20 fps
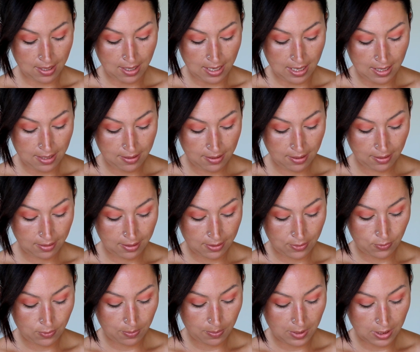I think
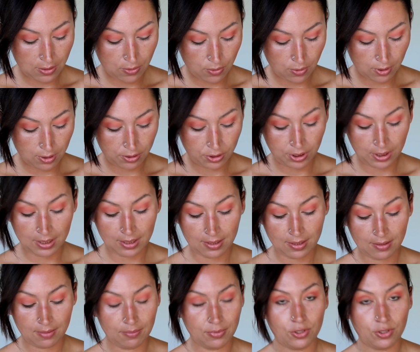this would be gorgeous